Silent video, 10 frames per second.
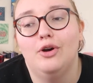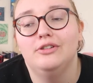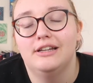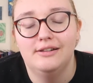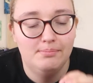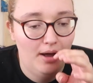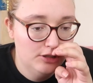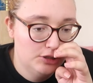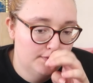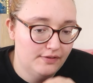not done
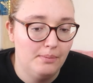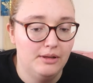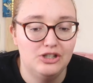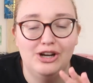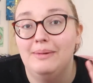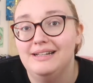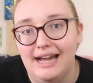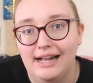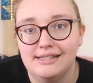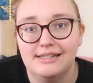much family tree on my
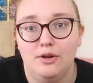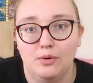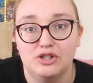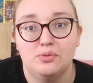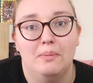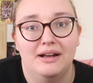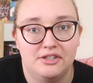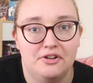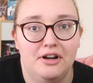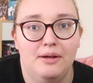dad's side, which is where my
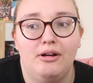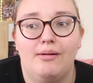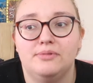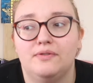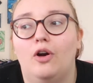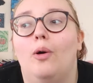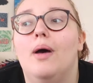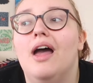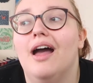surname comes from,